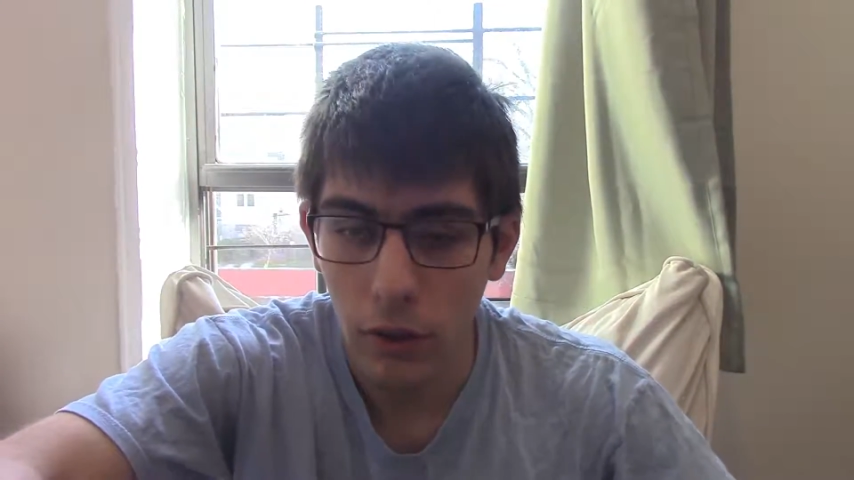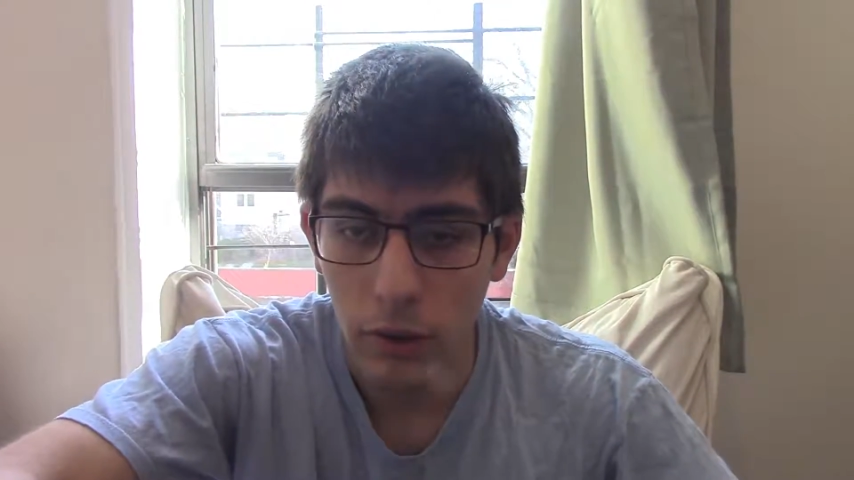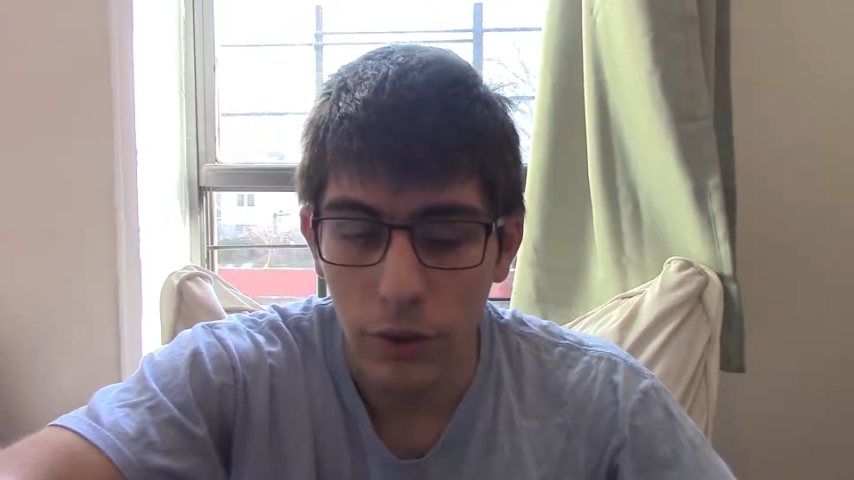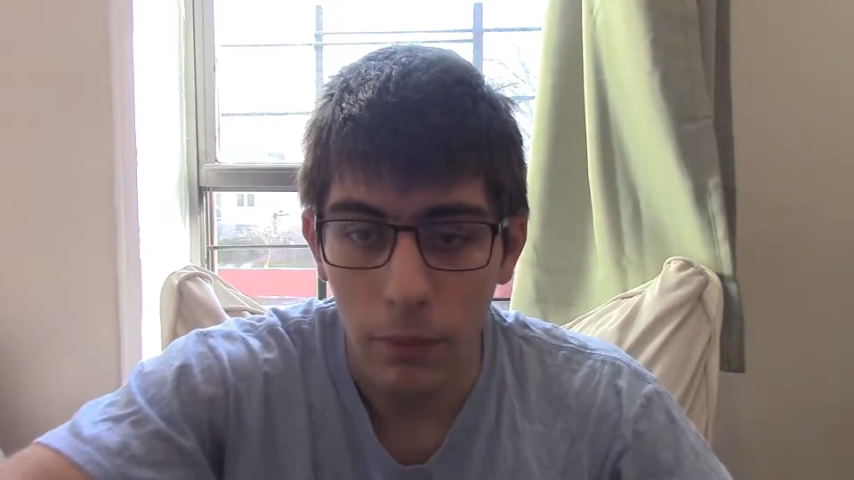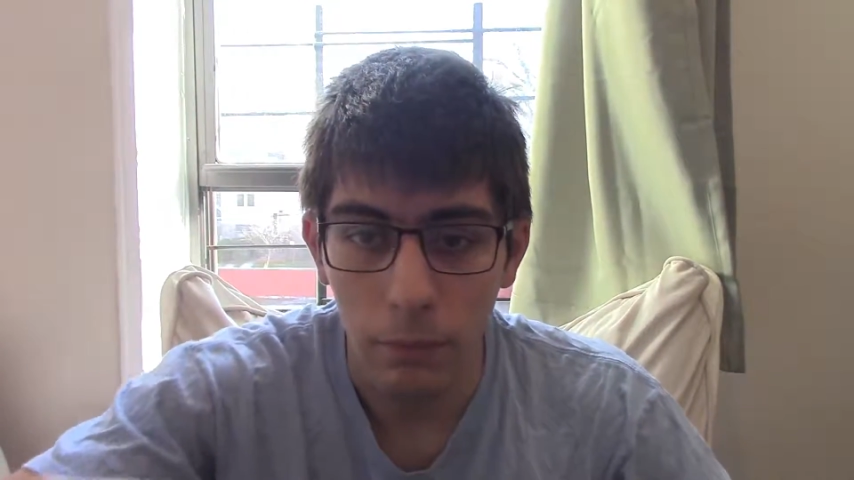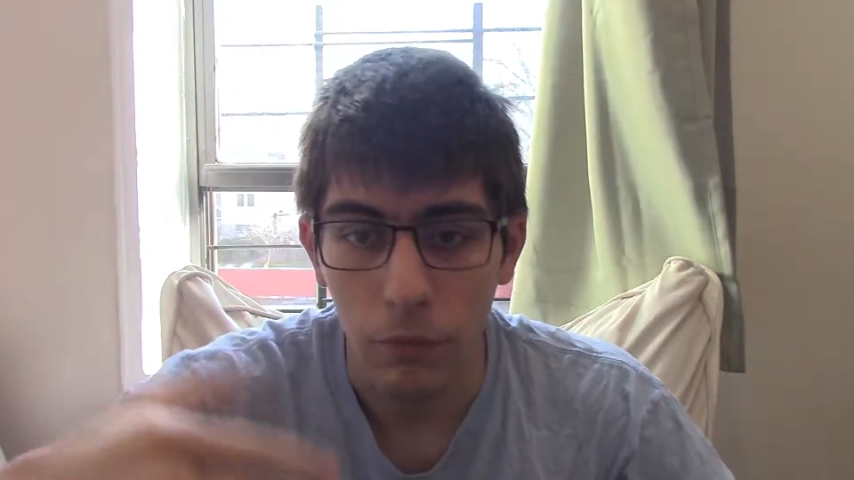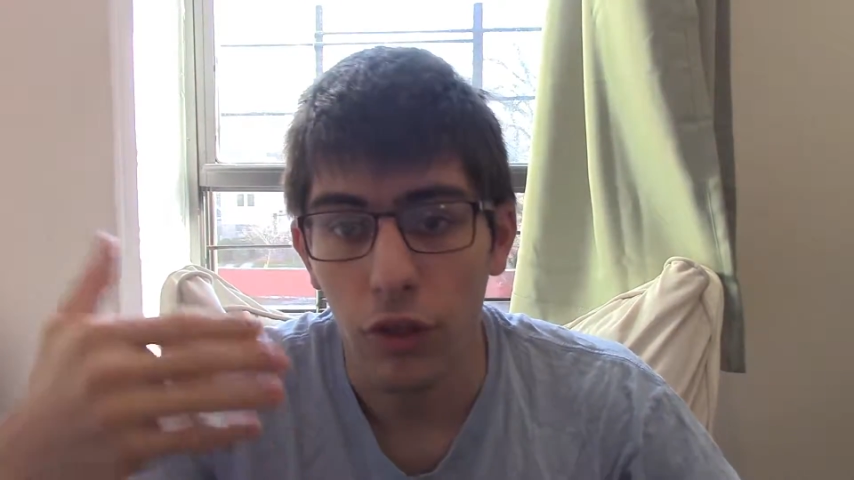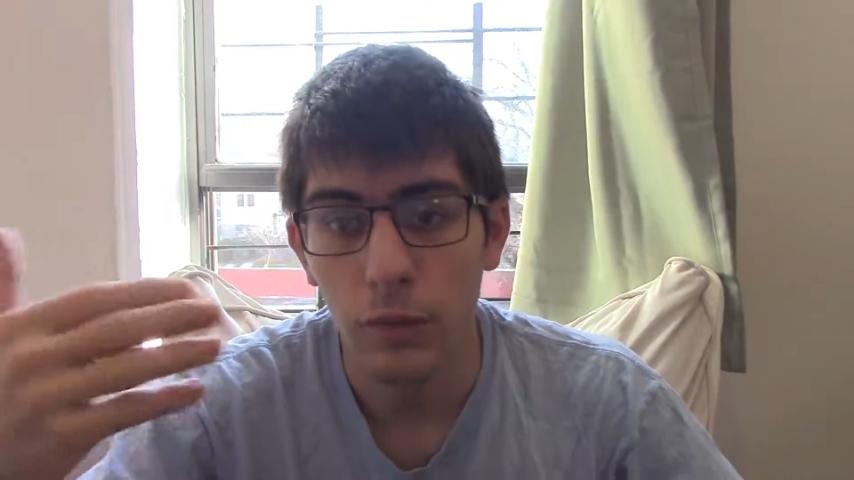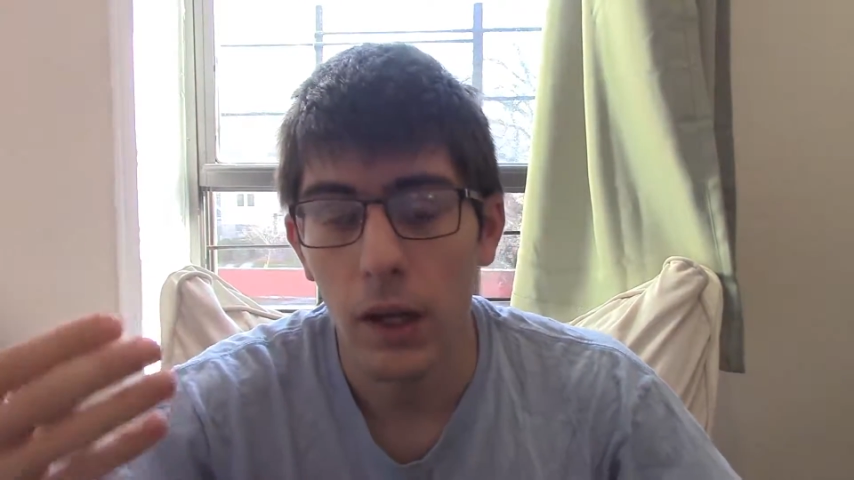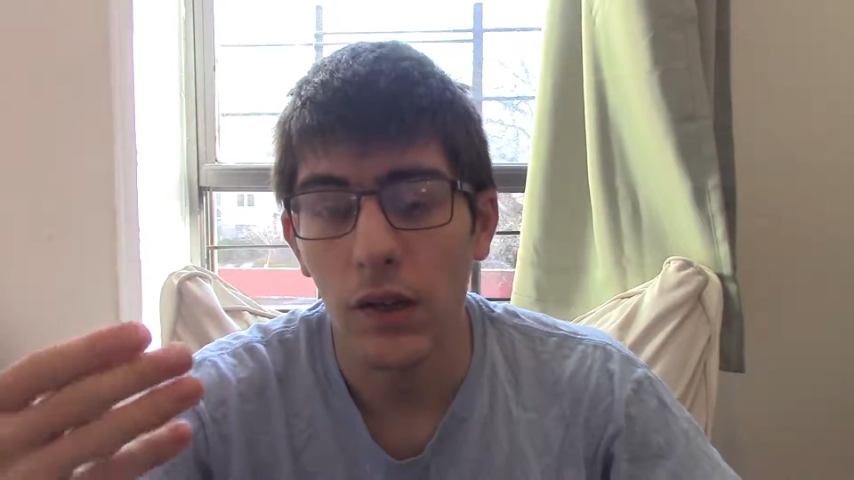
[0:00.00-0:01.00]
uh, the
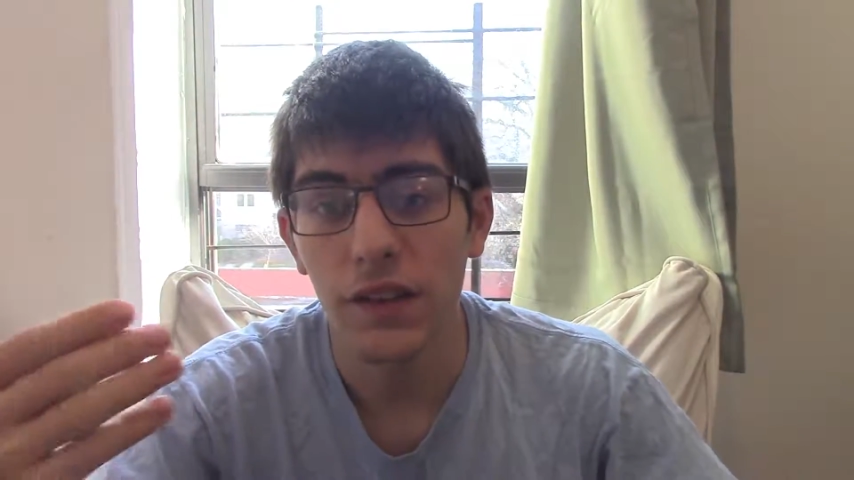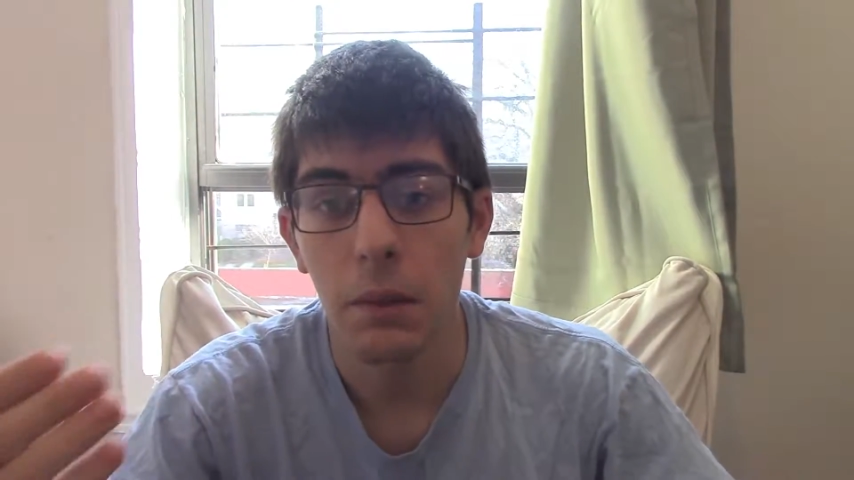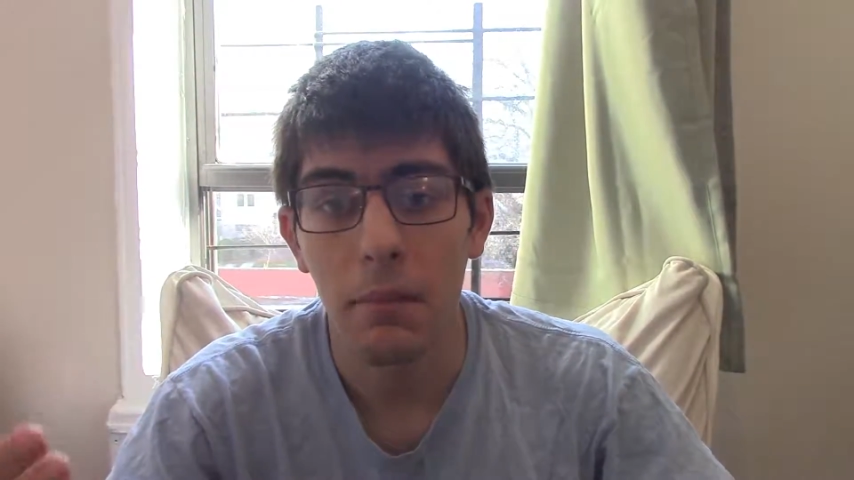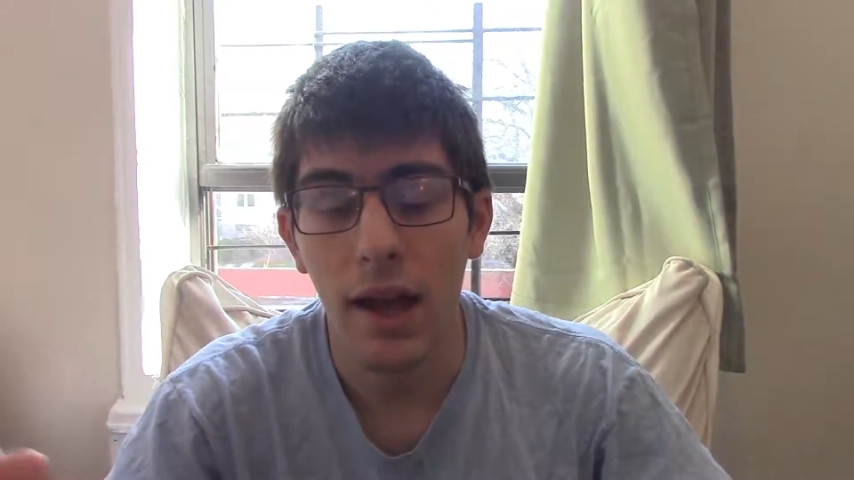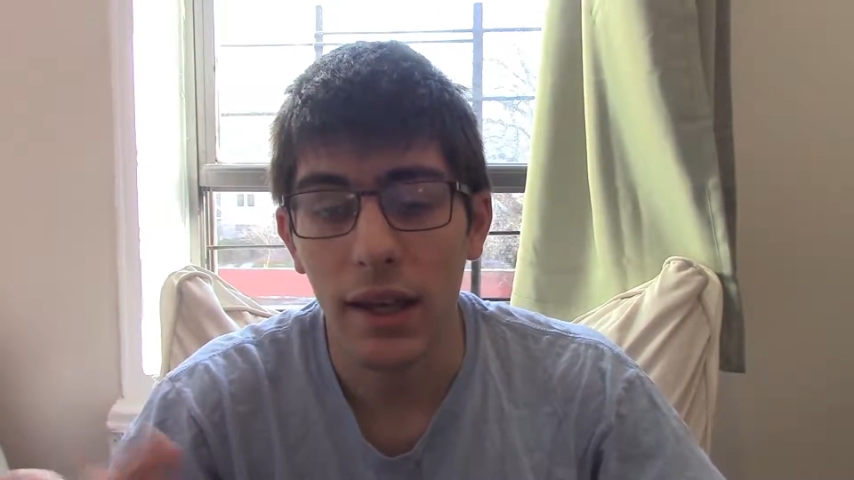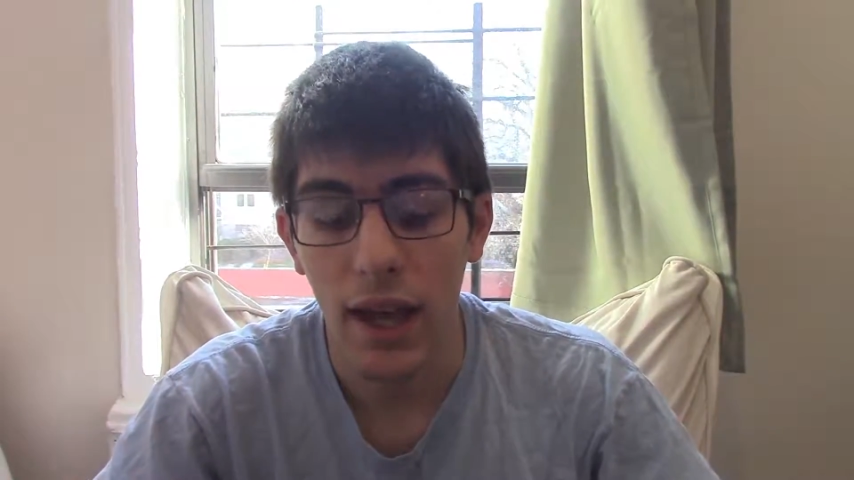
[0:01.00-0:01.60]
Spotlight that Mac